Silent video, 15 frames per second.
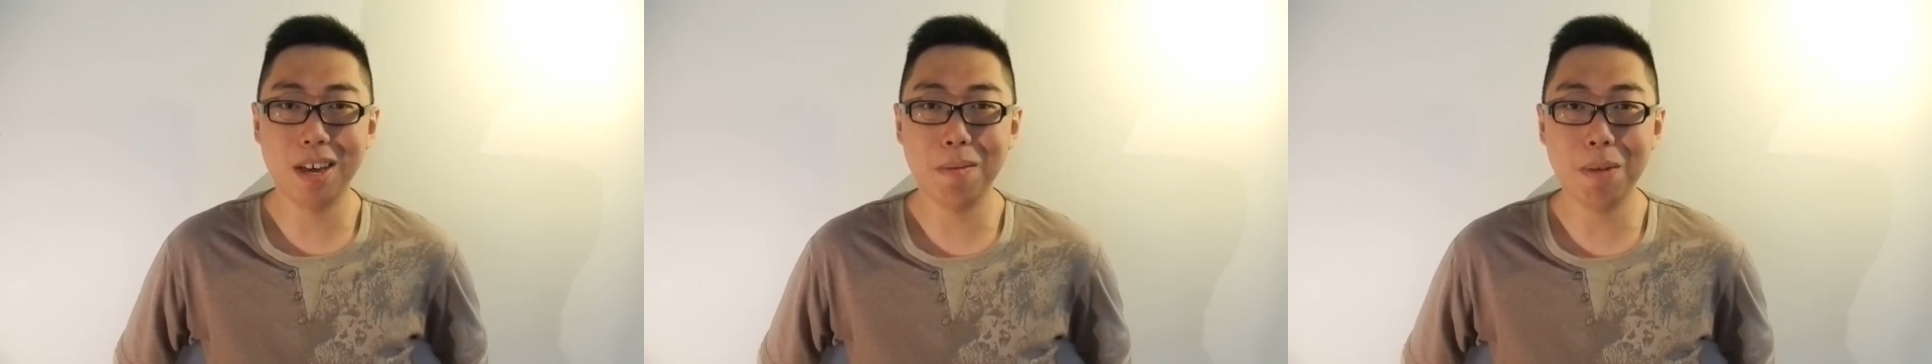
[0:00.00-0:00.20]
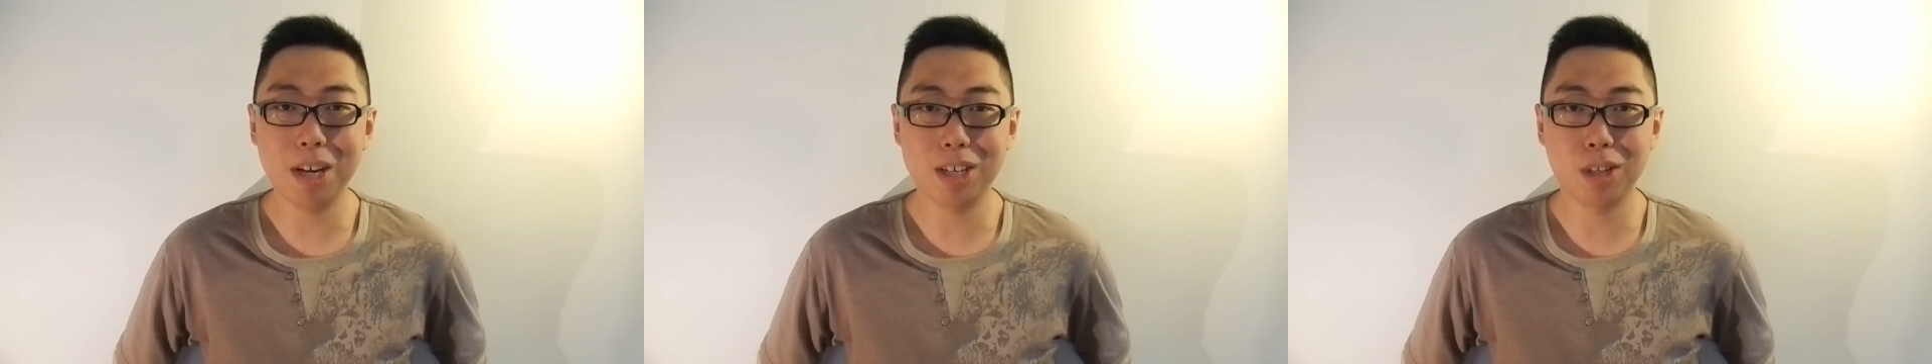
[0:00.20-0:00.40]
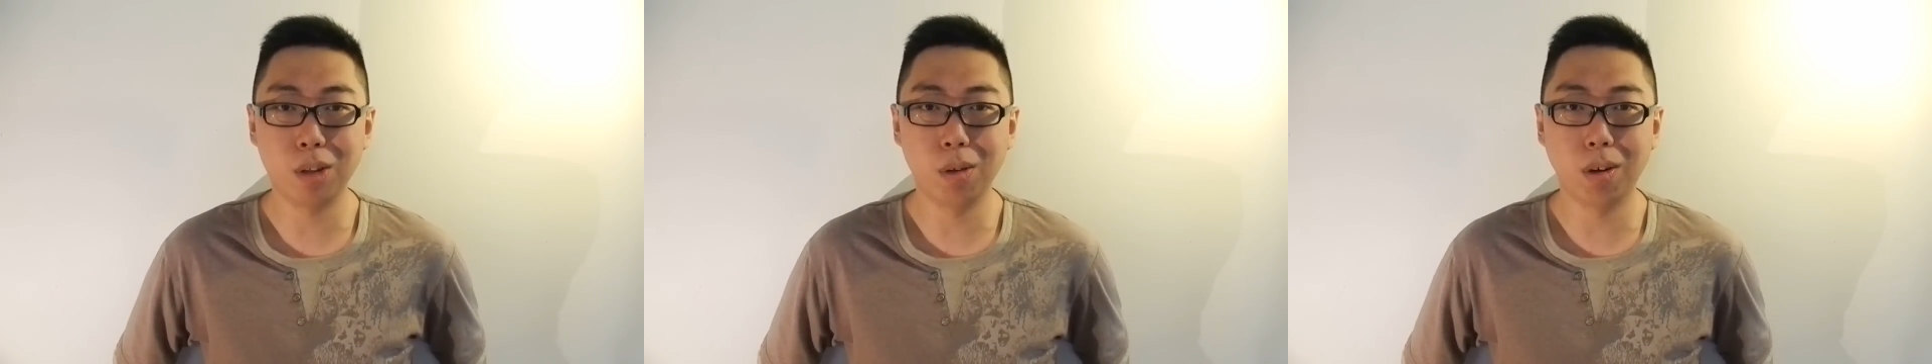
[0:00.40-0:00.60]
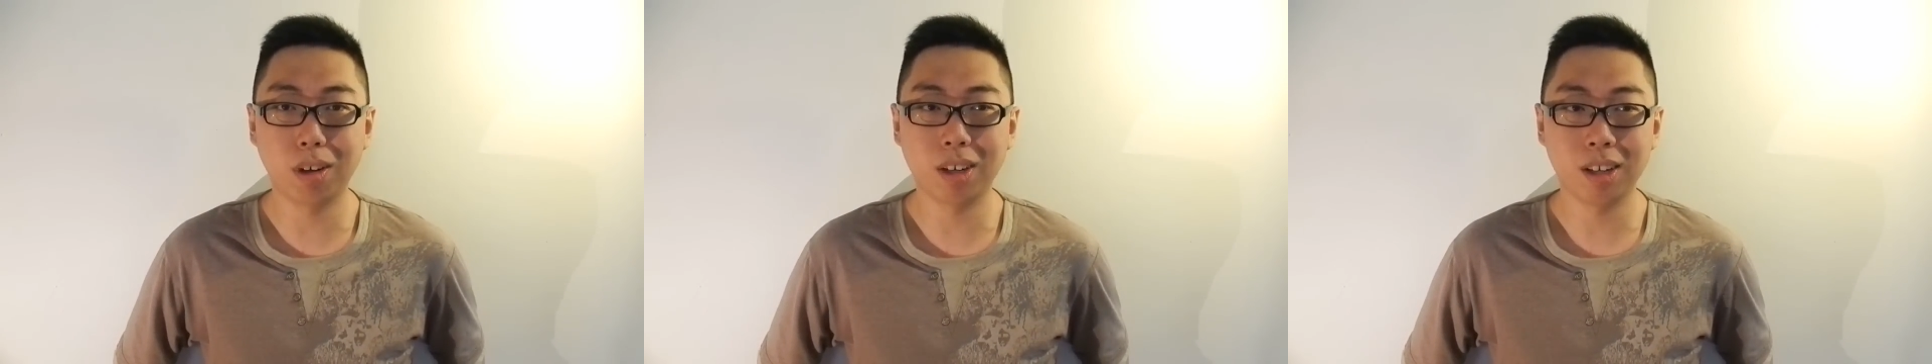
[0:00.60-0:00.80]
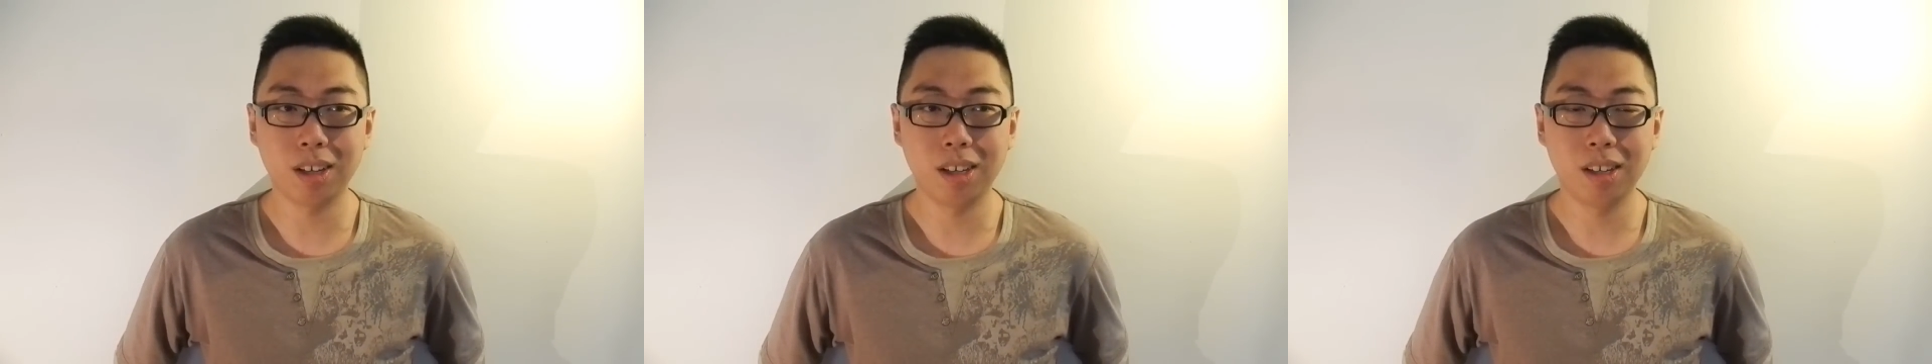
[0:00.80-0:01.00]
image
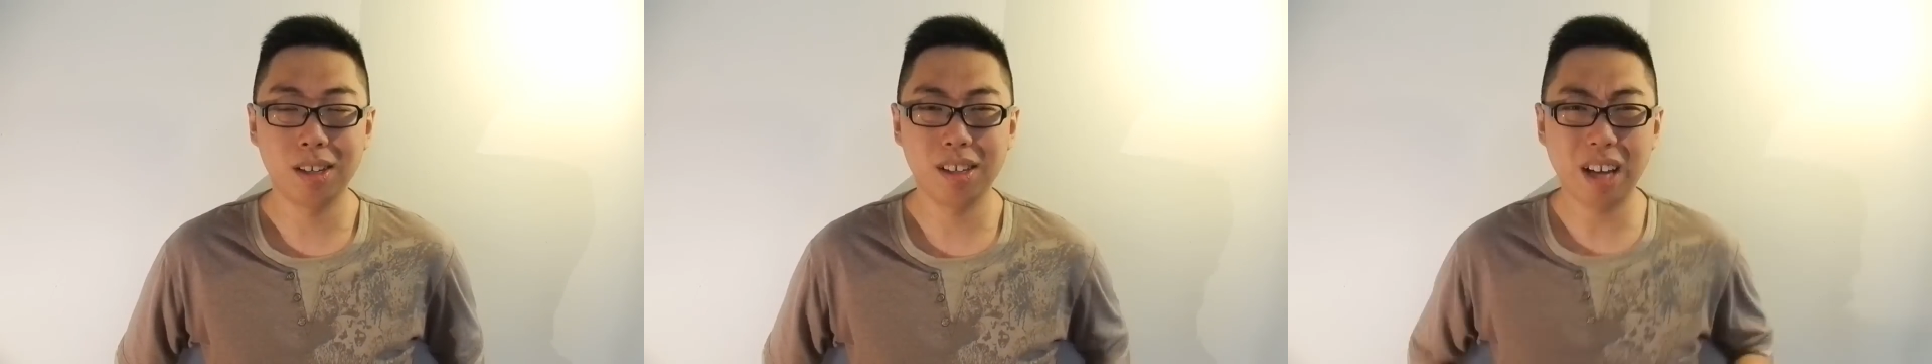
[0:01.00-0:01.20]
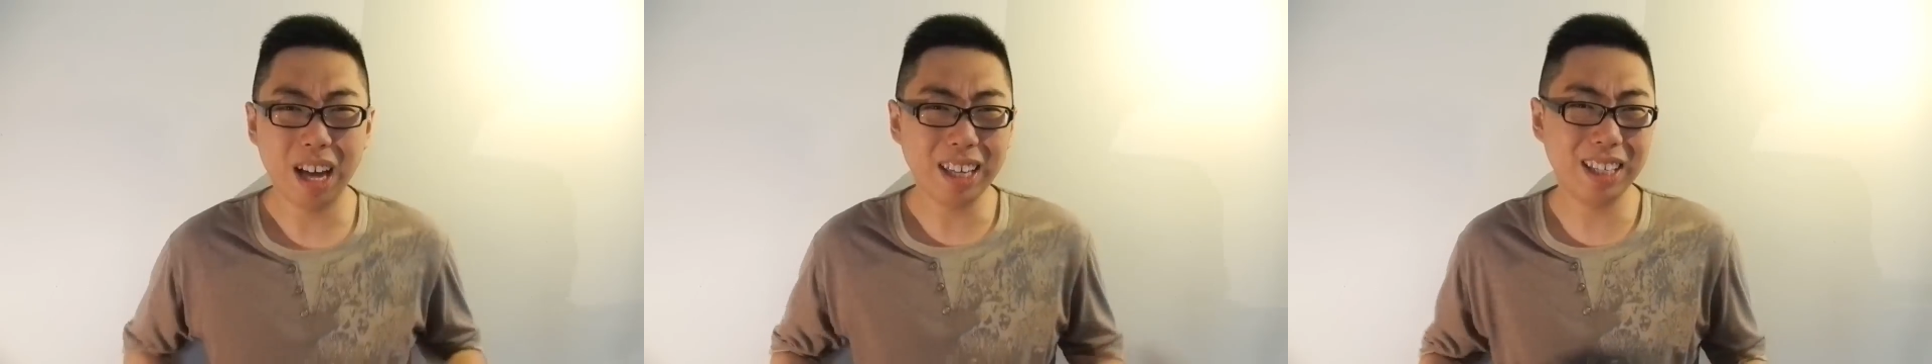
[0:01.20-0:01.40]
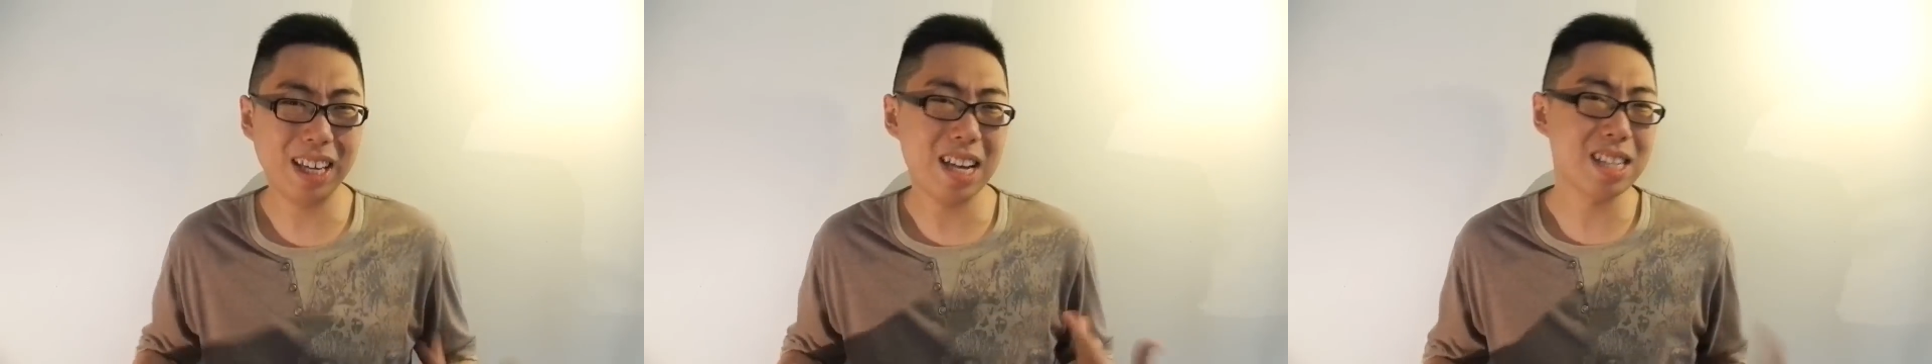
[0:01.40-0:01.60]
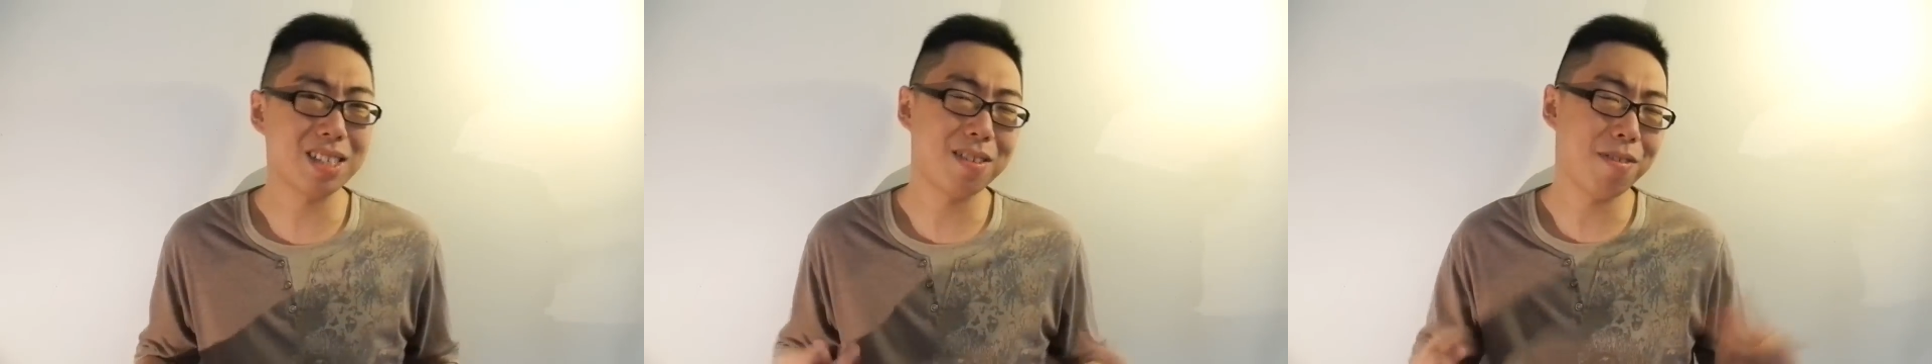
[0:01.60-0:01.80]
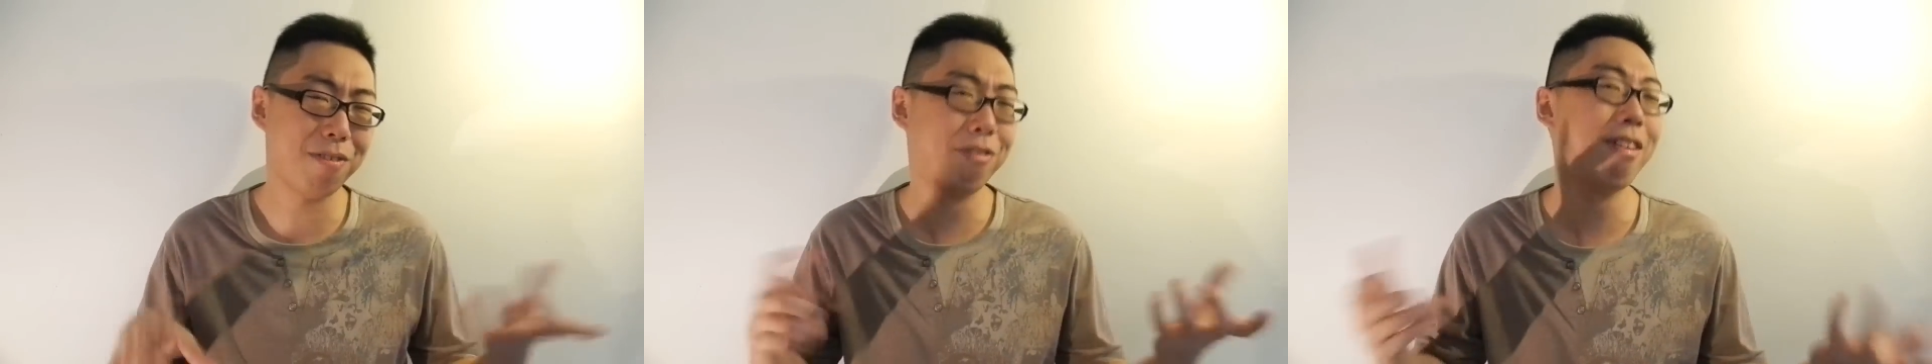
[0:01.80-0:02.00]
look, I
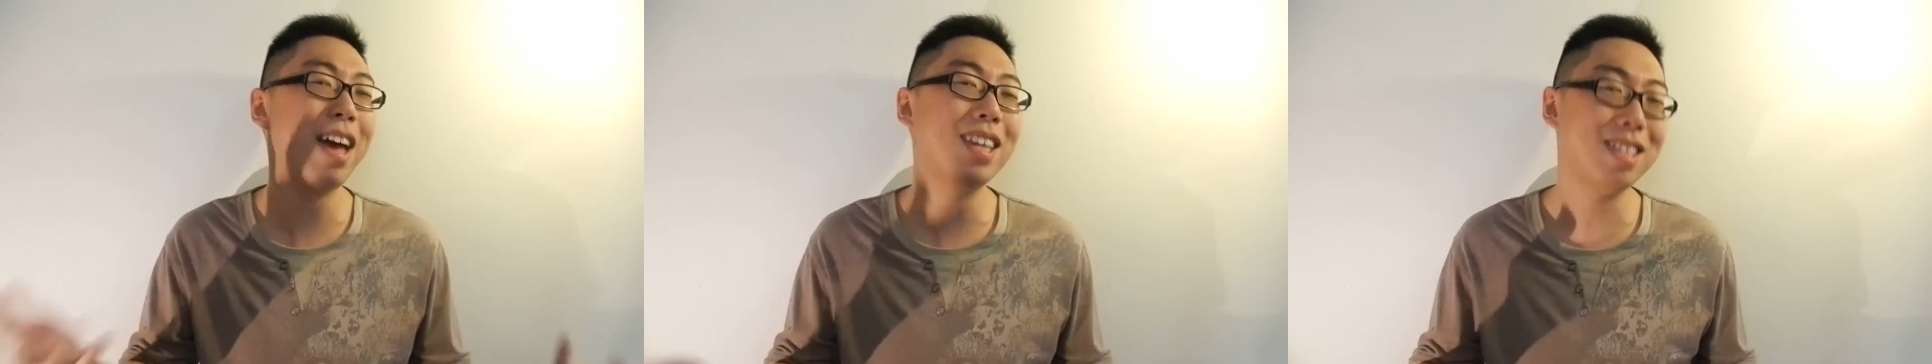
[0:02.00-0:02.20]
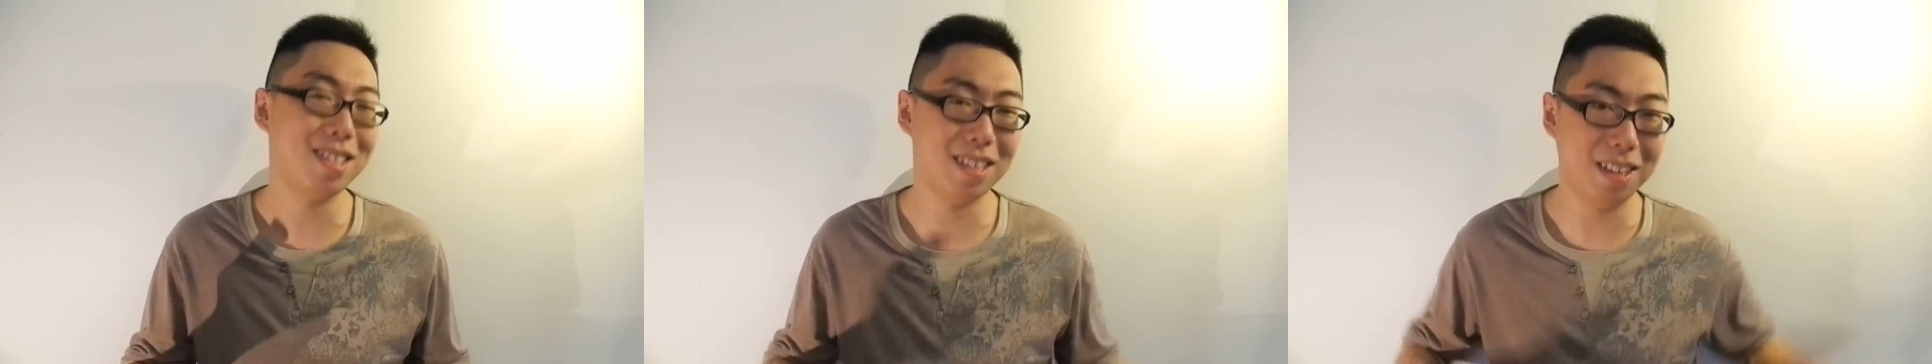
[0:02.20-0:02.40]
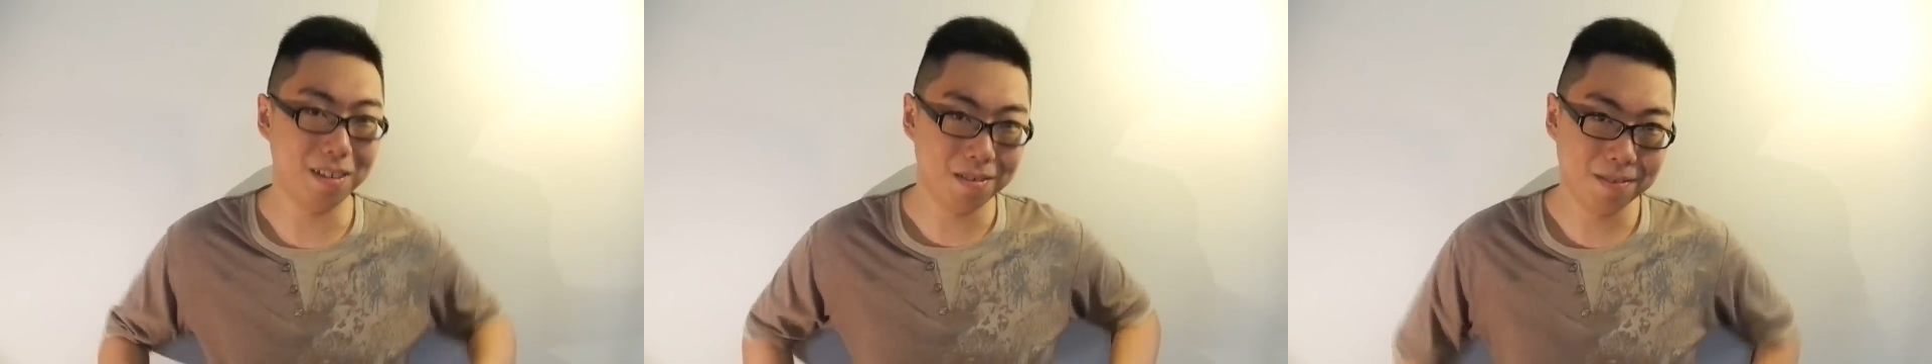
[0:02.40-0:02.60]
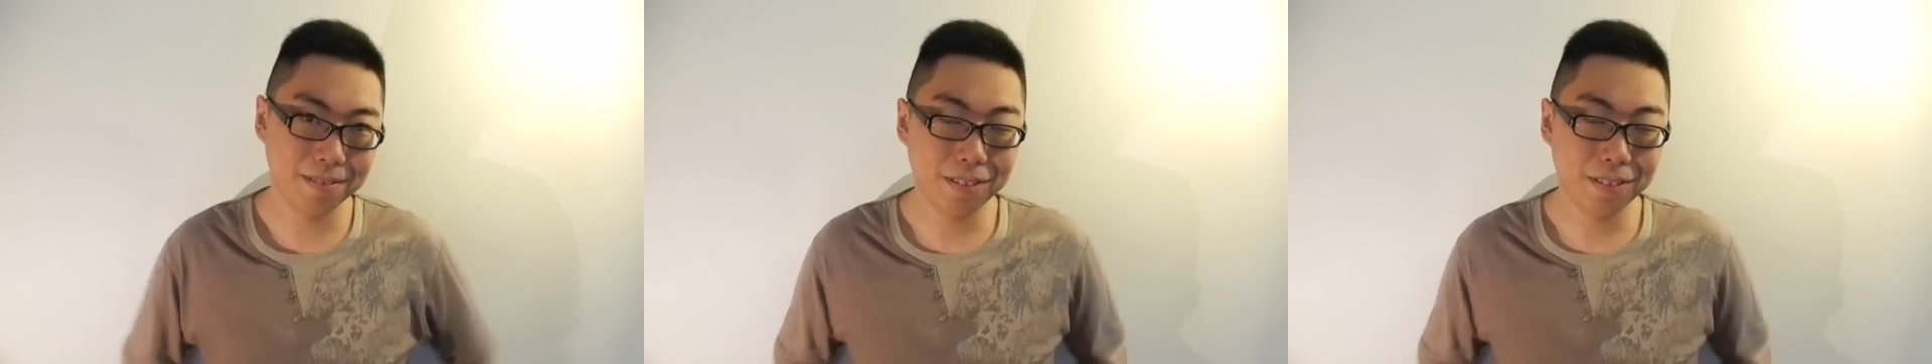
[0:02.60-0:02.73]
guess, fancy.